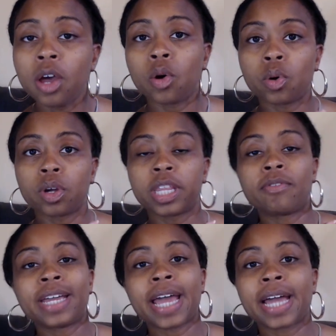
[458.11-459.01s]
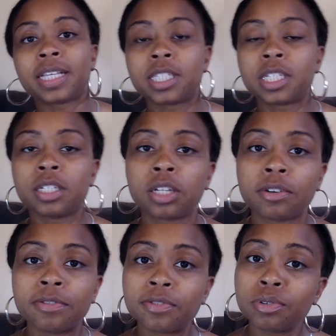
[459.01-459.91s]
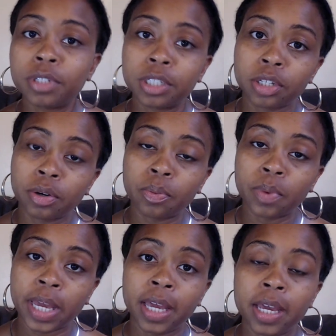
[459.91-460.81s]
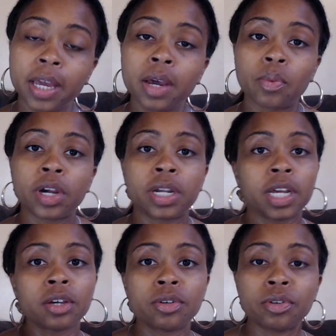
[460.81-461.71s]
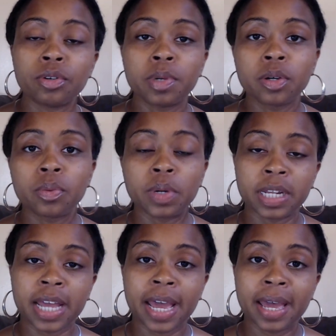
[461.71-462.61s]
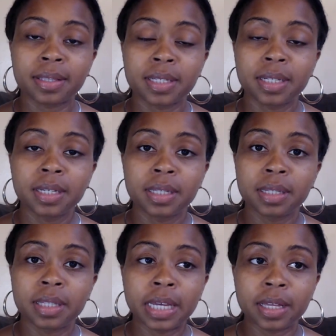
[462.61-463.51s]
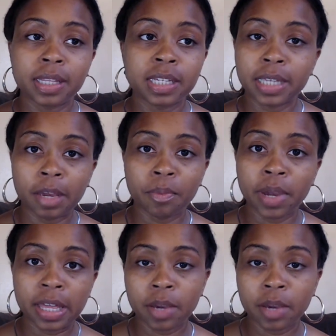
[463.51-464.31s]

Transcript: or they reacted to certain foods a certain way, where another group wouldn't act the same way.